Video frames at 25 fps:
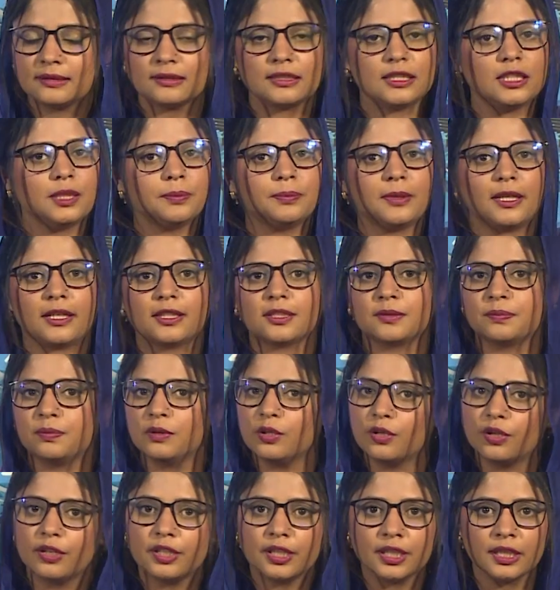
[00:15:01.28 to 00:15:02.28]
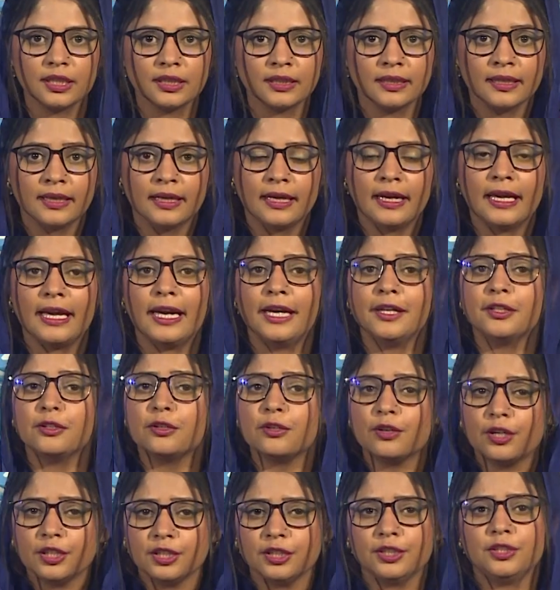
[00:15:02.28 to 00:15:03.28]
keep exploring and
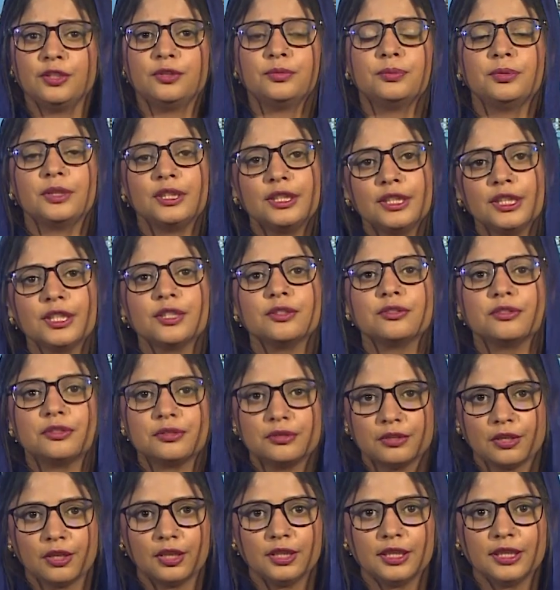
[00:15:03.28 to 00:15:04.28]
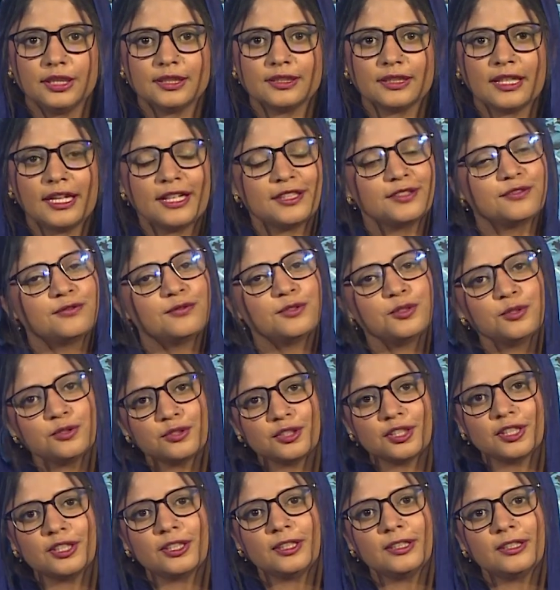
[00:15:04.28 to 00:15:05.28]
continue building your knowledge as
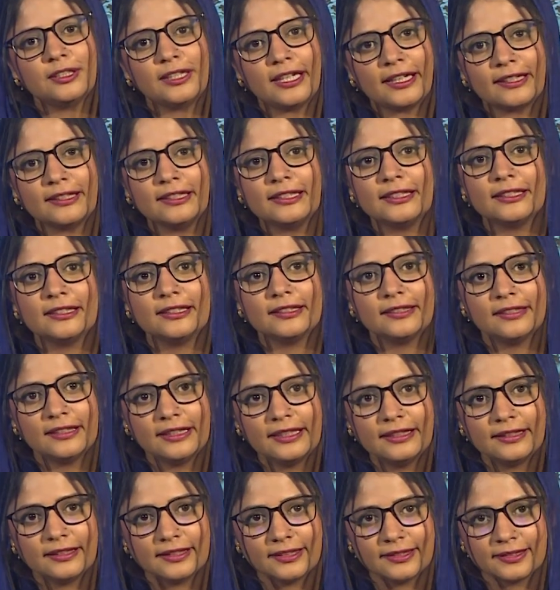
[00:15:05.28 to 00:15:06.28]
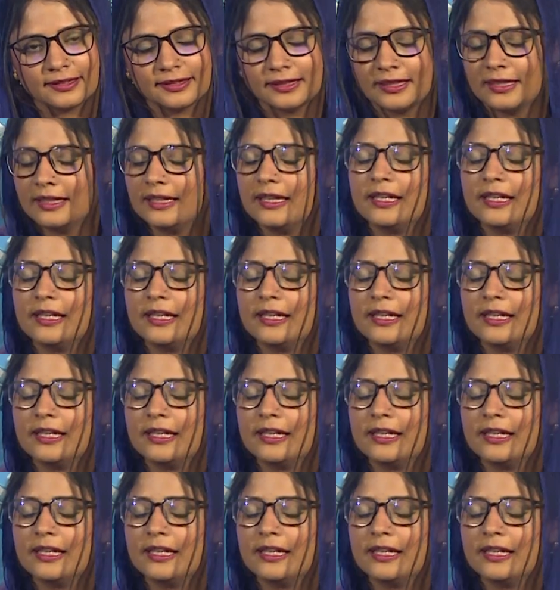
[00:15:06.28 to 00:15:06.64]
future technical leaders.